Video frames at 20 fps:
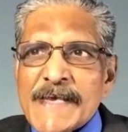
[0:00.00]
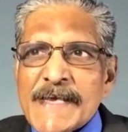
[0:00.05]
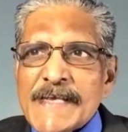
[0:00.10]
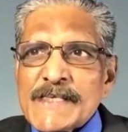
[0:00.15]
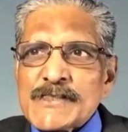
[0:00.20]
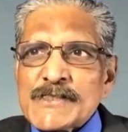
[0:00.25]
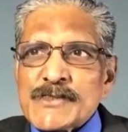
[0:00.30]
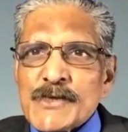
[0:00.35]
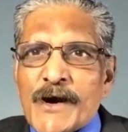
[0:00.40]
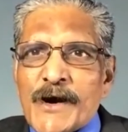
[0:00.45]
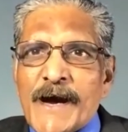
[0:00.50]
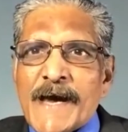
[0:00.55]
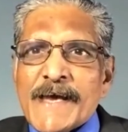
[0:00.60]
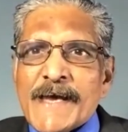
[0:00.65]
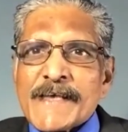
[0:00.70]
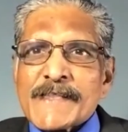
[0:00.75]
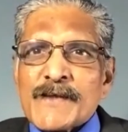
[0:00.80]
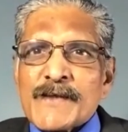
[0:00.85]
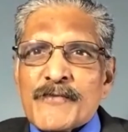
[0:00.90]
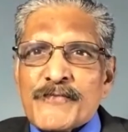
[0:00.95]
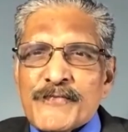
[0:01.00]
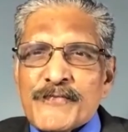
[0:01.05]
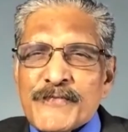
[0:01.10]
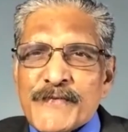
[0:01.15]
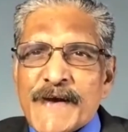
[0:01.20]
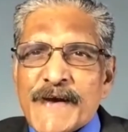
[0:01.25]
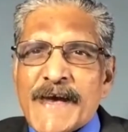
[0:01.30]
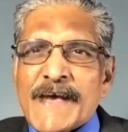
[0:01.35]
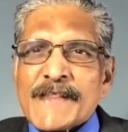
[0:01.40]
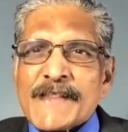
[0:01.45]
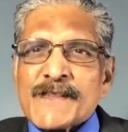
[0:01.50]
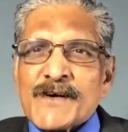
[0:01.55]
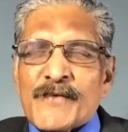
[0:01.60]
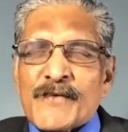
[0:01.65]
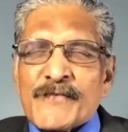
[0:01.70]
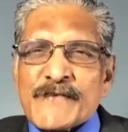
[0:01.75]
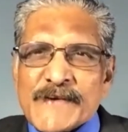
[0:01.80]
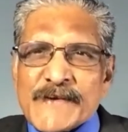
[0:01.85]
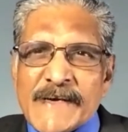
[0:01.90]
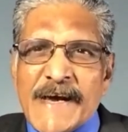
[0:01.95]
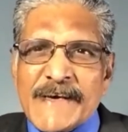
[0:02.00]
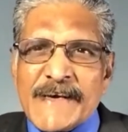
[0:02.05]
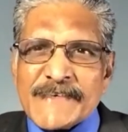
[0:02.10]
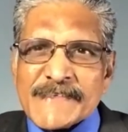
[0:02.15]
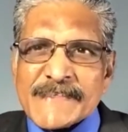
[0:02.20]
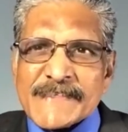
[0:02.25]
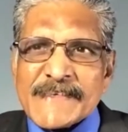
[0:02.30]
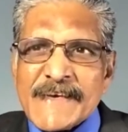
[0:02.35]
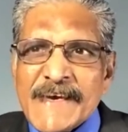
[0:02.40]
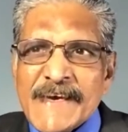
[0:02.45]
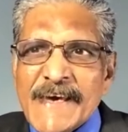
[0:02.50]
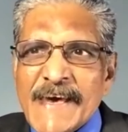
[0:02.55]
enjoy the faith of Christ.